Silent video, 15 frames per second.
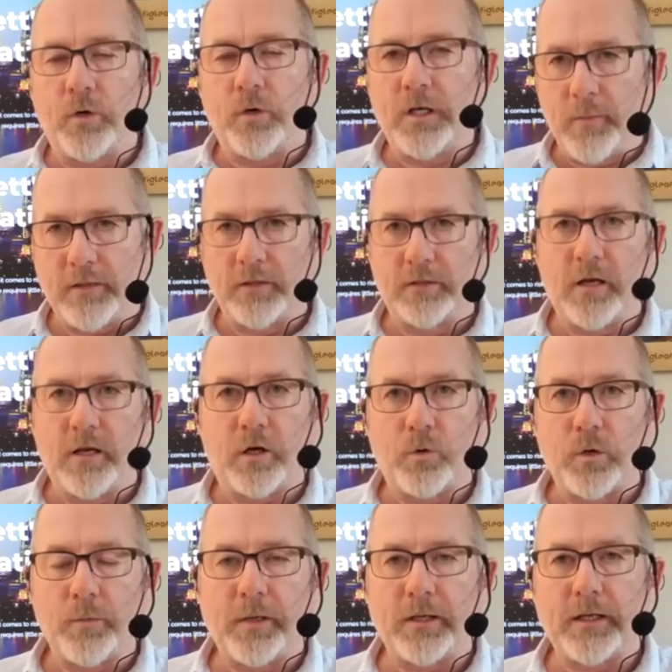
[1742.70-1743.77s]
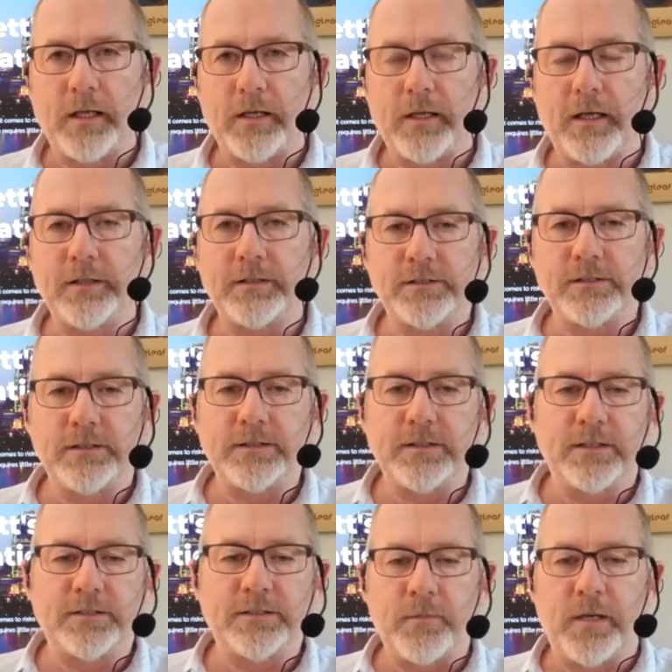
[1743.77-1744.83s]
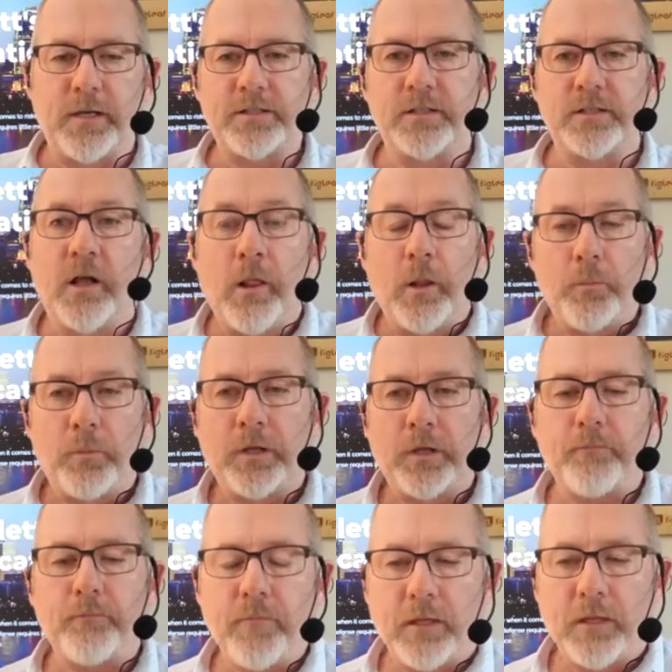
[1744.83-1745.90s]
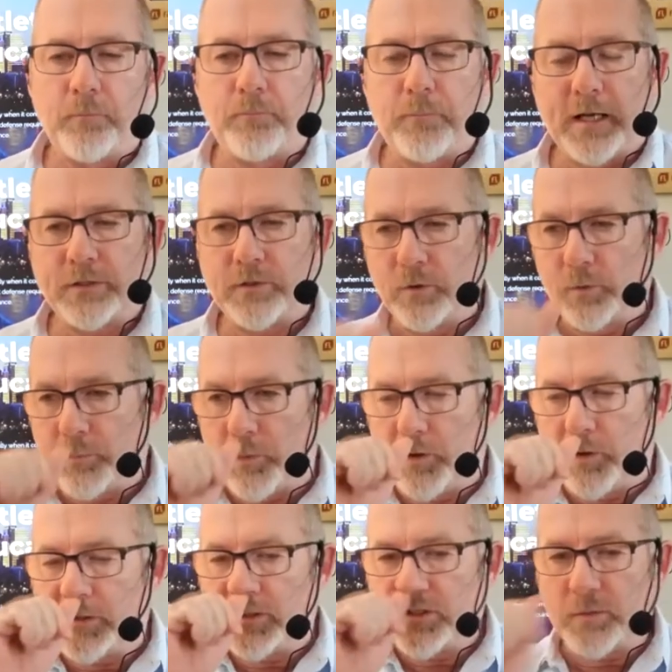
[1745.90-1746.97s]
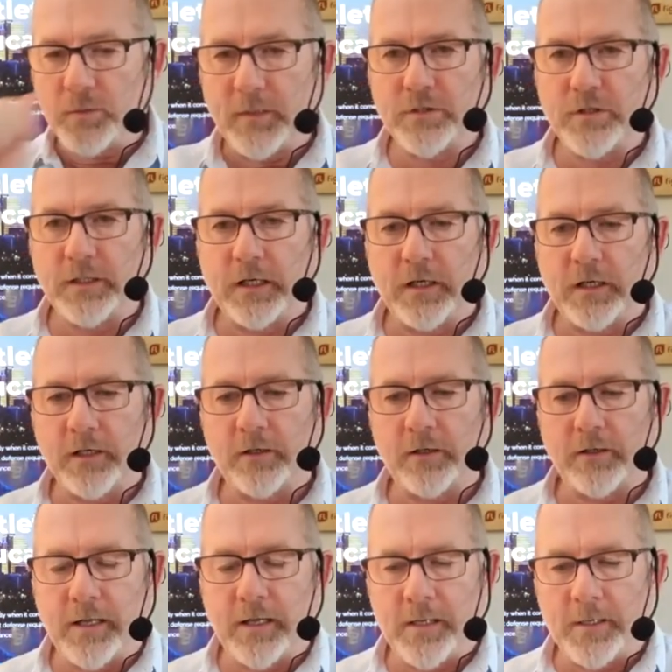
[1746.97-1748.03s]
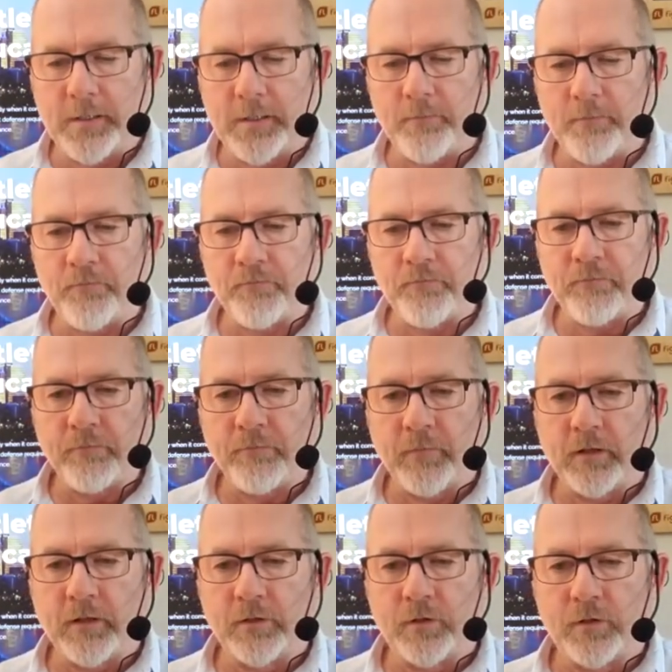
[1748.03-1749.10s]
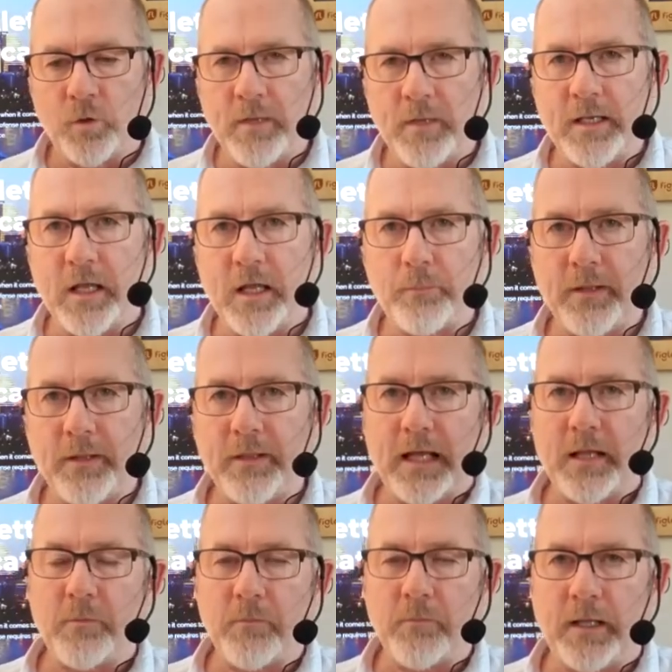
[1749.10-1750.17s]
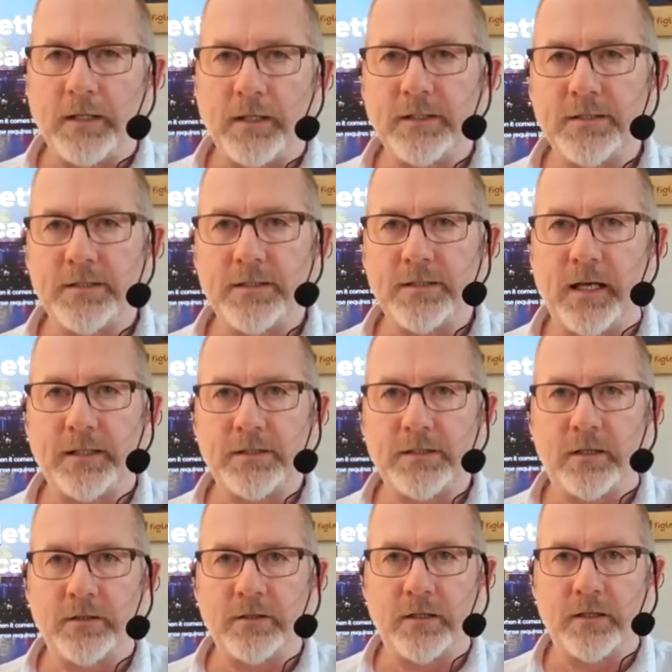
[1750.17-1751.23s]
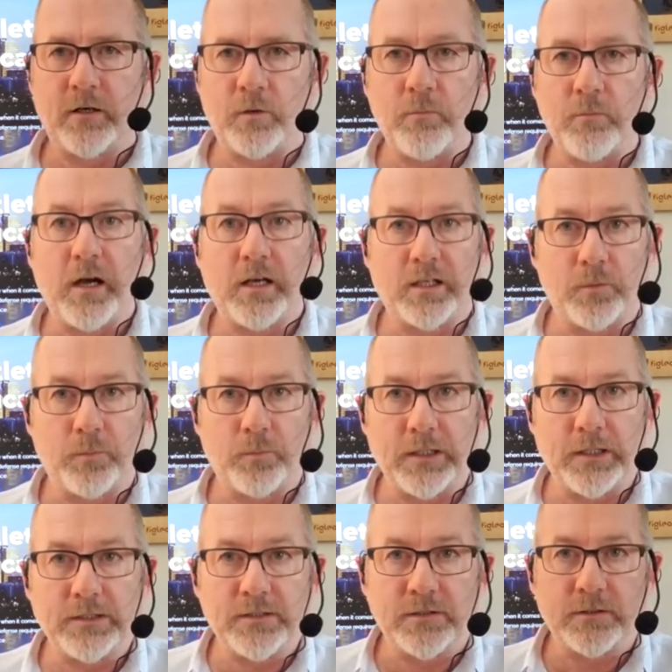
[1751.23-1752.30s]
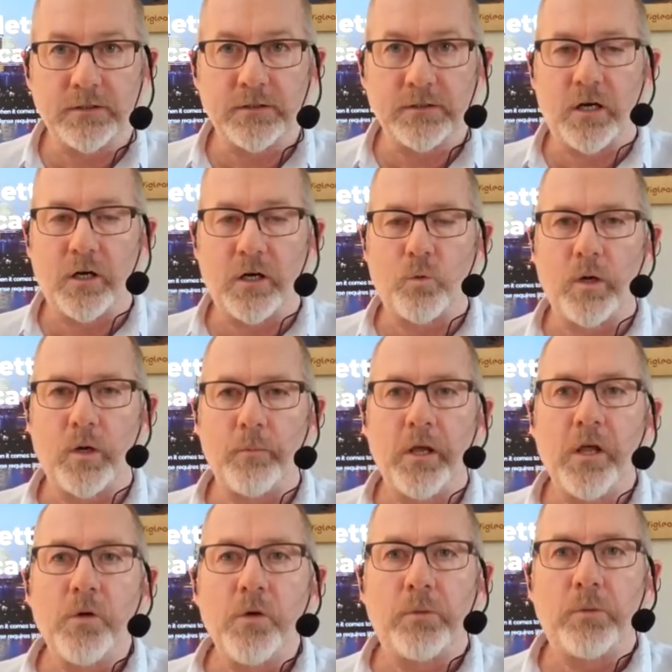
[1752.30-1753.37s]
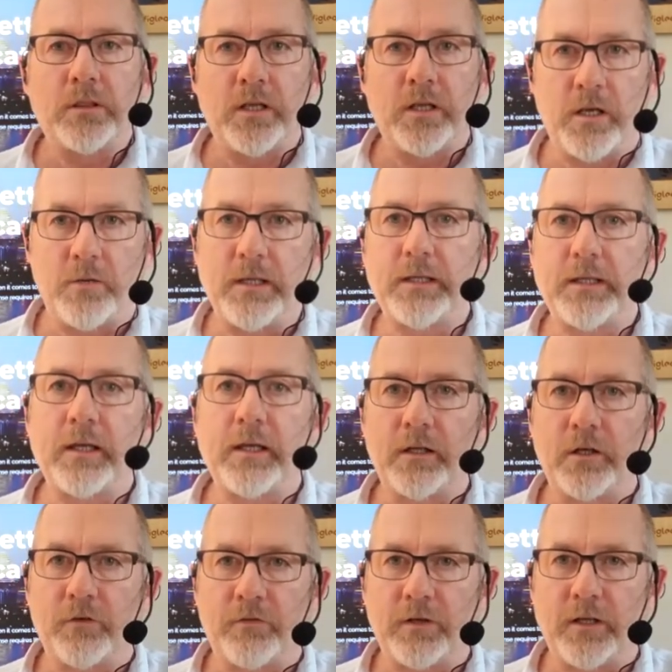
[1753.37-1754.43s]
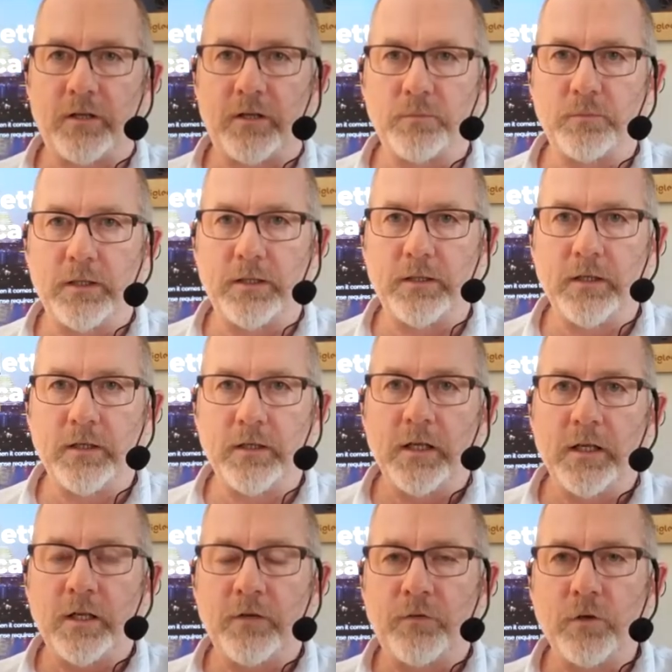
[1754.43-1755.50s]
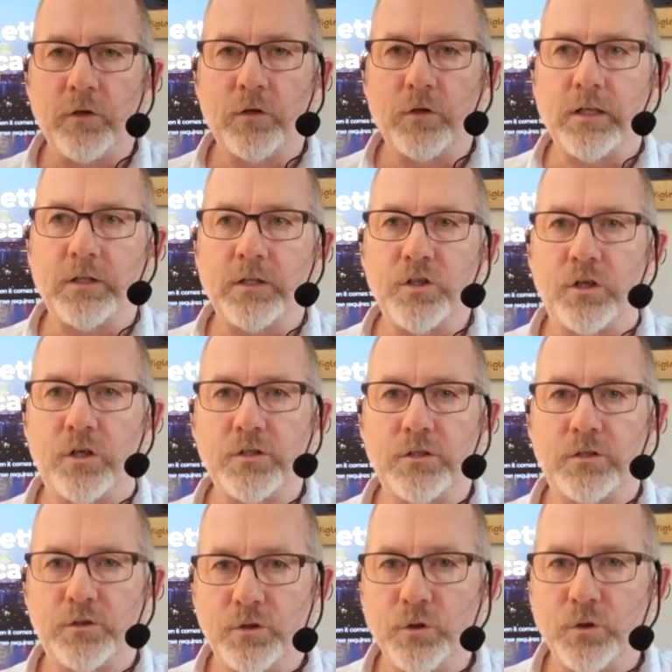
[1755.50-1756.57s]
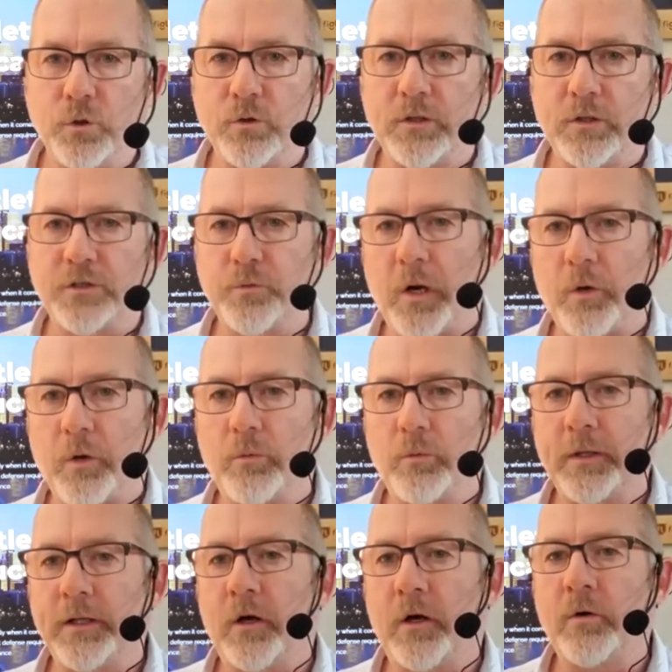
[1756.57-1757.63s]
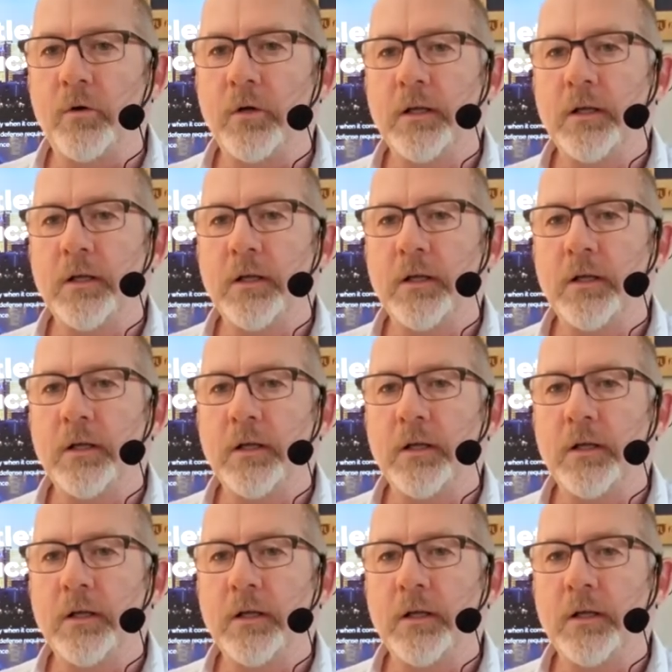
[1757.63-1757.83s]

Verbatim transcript: about the dark web I, is, is the message. But back to a point that you mentioned earlier, um, there may not be that many sites on the or marketplaces on the dark web, but they are making an awful lot of money. If you look at just two that you probably know,